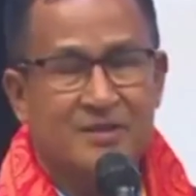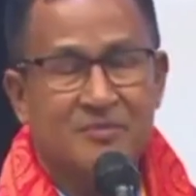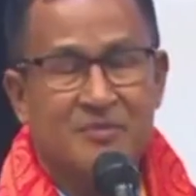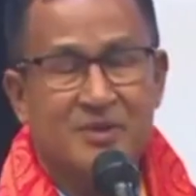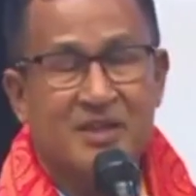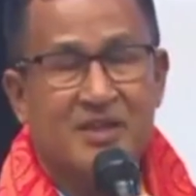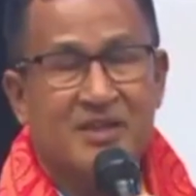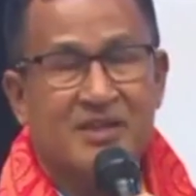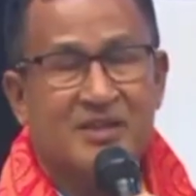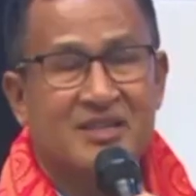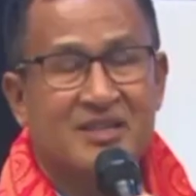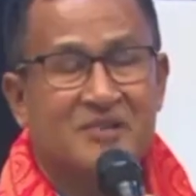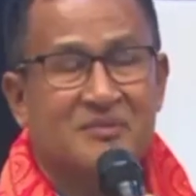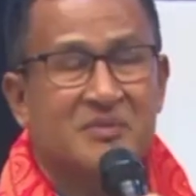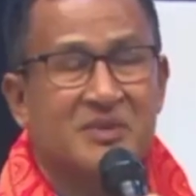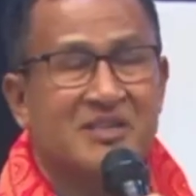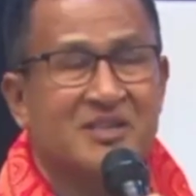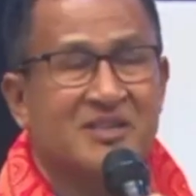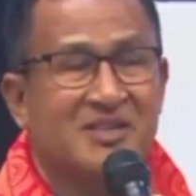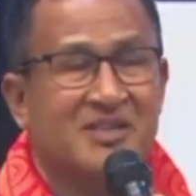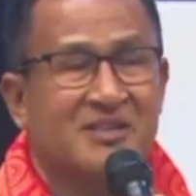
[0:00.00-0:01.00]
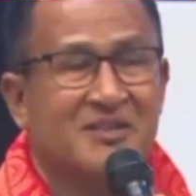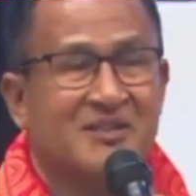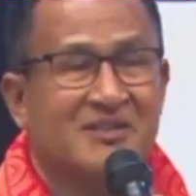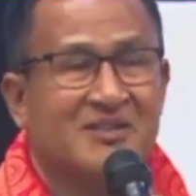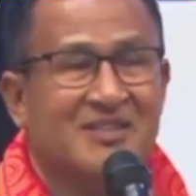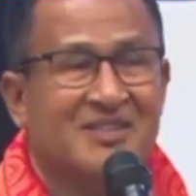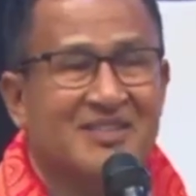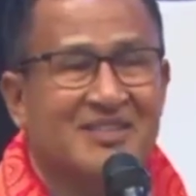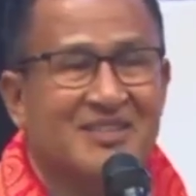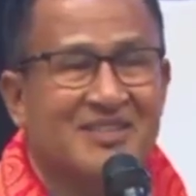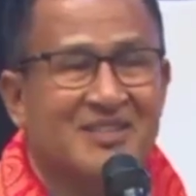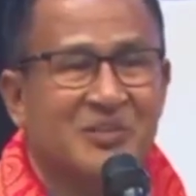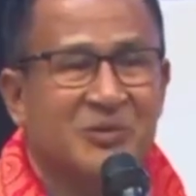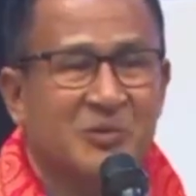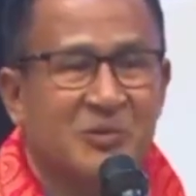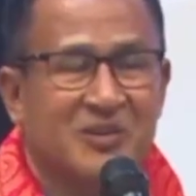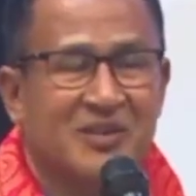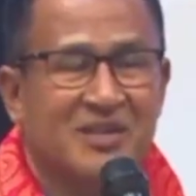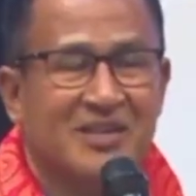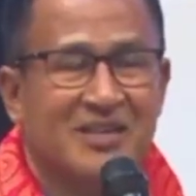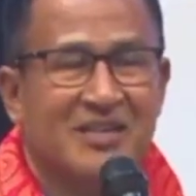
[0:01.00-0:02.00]
But I think myself that
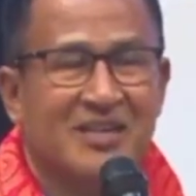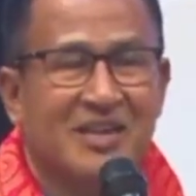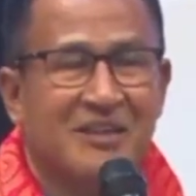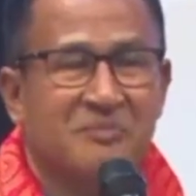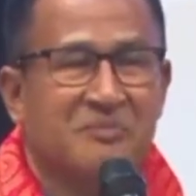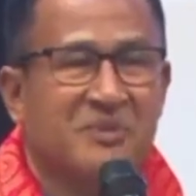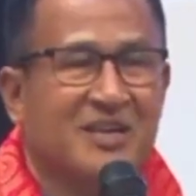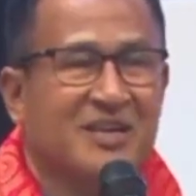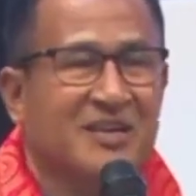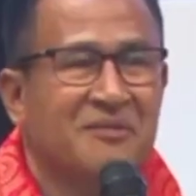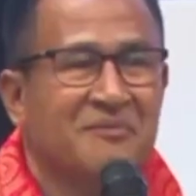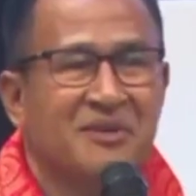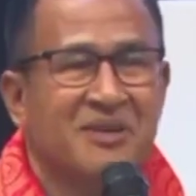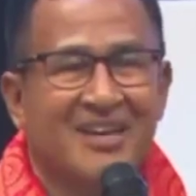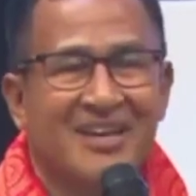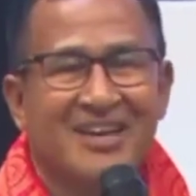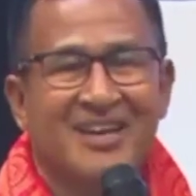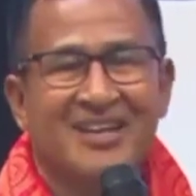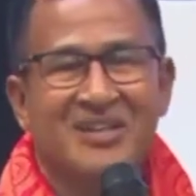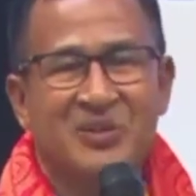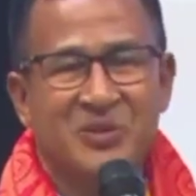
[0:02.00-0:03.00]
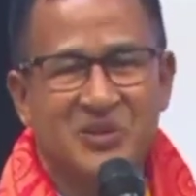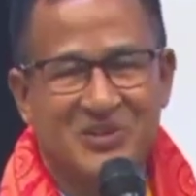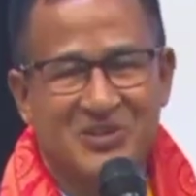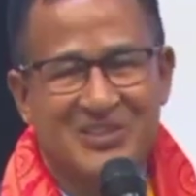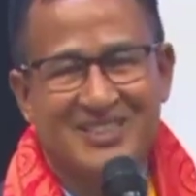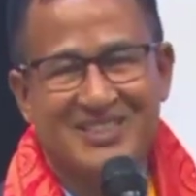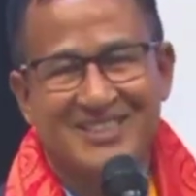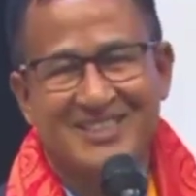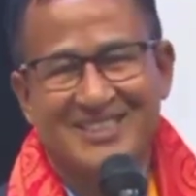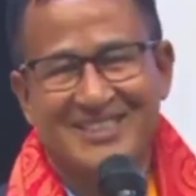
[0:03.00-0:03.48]
today I become an actor.